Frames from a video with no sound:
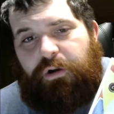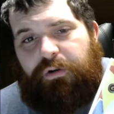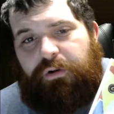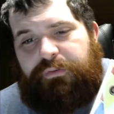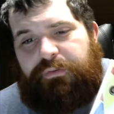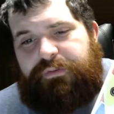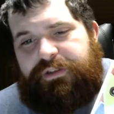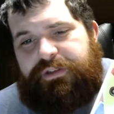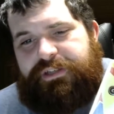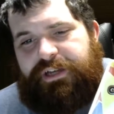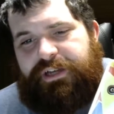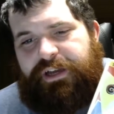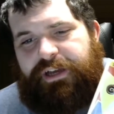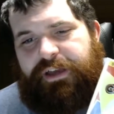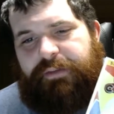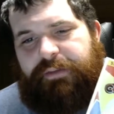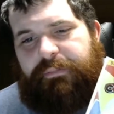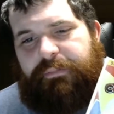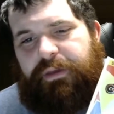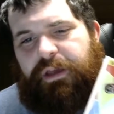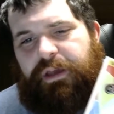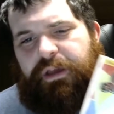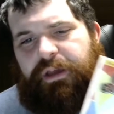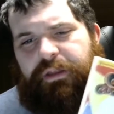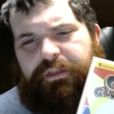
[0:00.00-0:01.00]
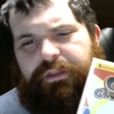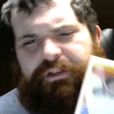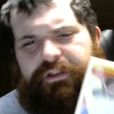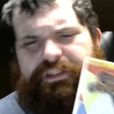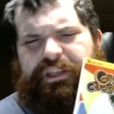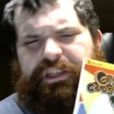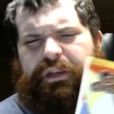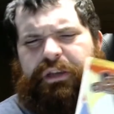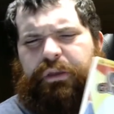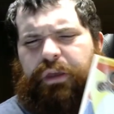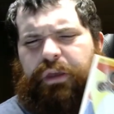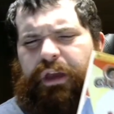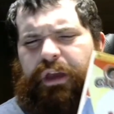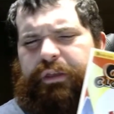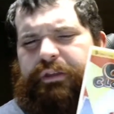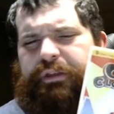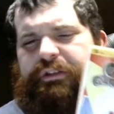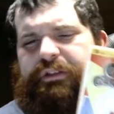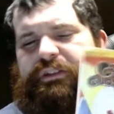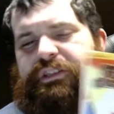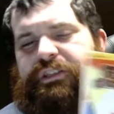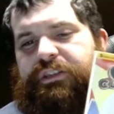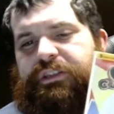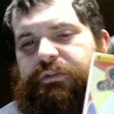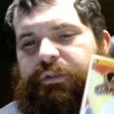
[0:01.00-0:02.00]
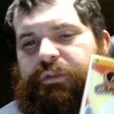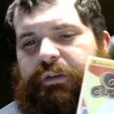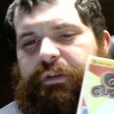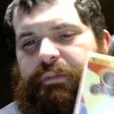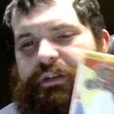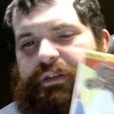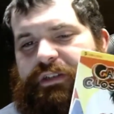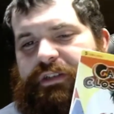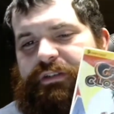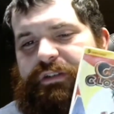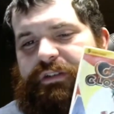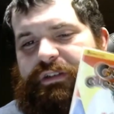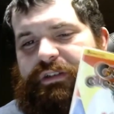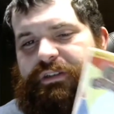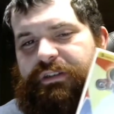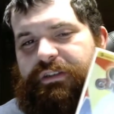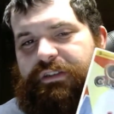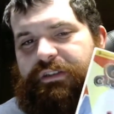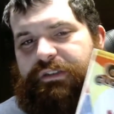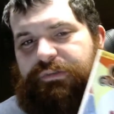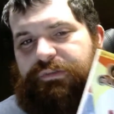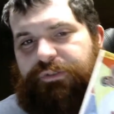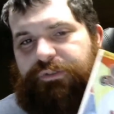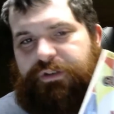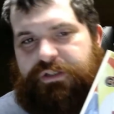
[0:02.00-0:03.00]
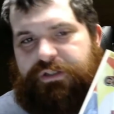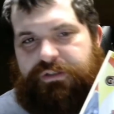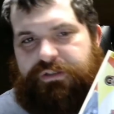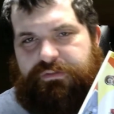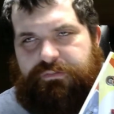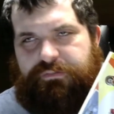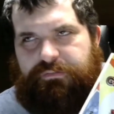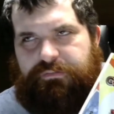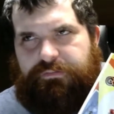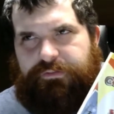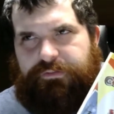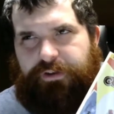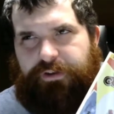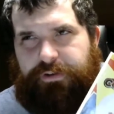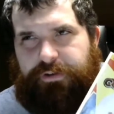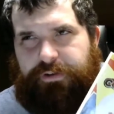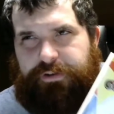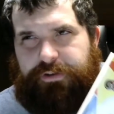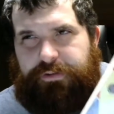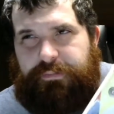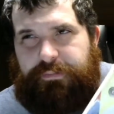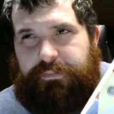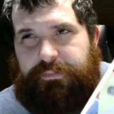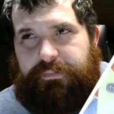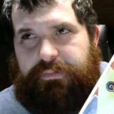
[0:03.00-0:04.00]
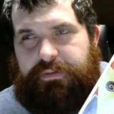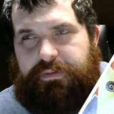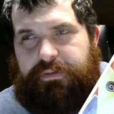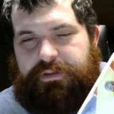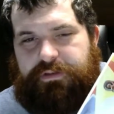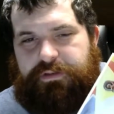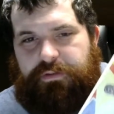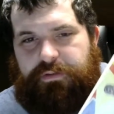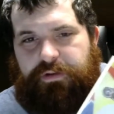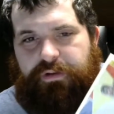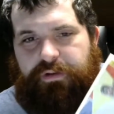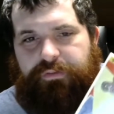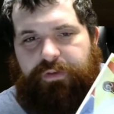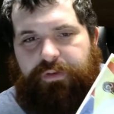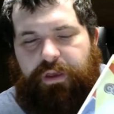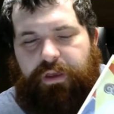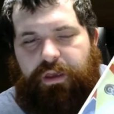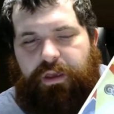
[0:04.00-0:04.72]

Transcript: the time. There's like, I think there's 3 mysteries in this first volume, sort of.